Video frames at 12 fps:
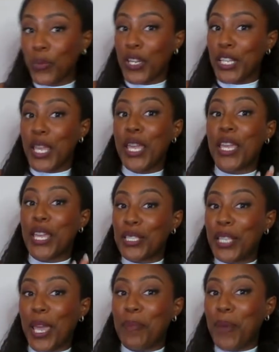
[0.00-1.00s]
one
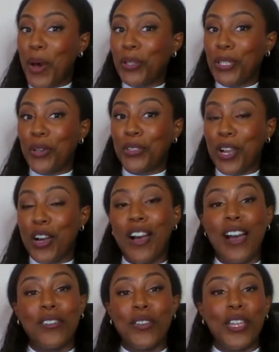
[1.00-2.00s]
is a BOLO, y'all.
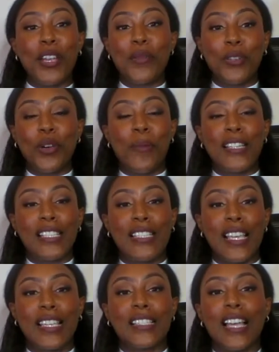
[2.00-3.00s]
I don't care what nobody
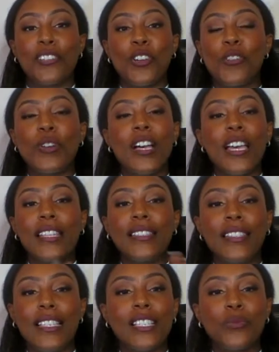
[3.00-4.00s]
says. I know
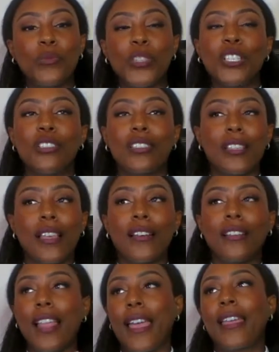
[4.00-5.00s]
these will
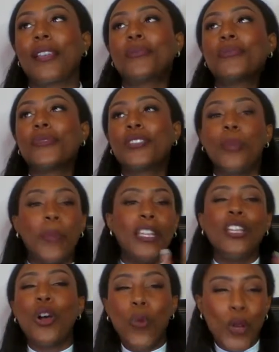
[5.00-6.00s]
sell, like,
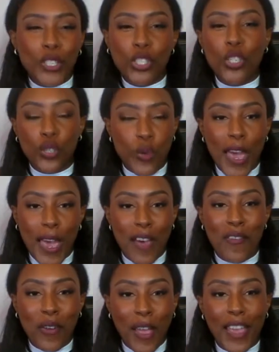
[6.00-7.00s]
depending on what shoe you
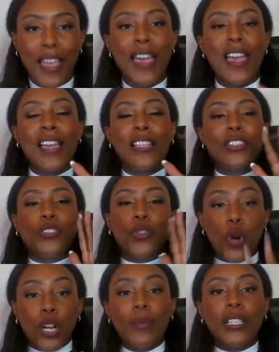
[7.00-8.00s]
have, okay?
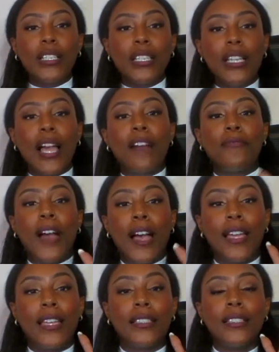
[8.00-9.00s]
Normally I
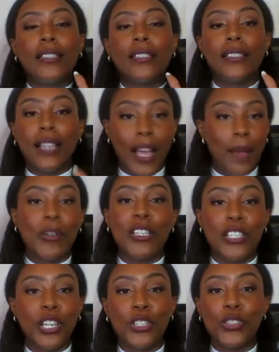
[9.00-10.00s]
find, I'm
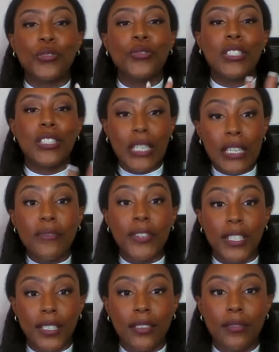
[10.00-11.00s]
gonna tell you
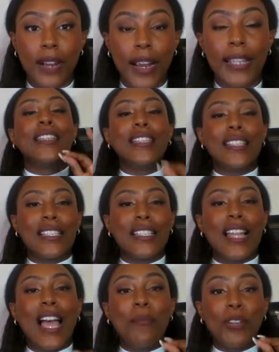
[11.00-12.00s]
Teva, right?
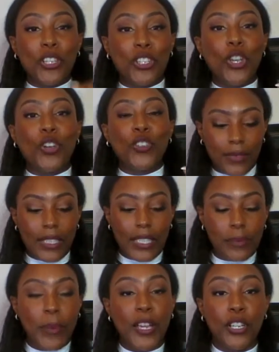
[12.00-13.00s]
Listen, I'm gonna show you
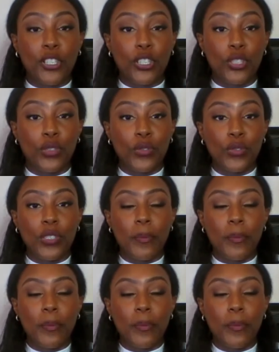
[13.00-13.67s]
this pair of shoes,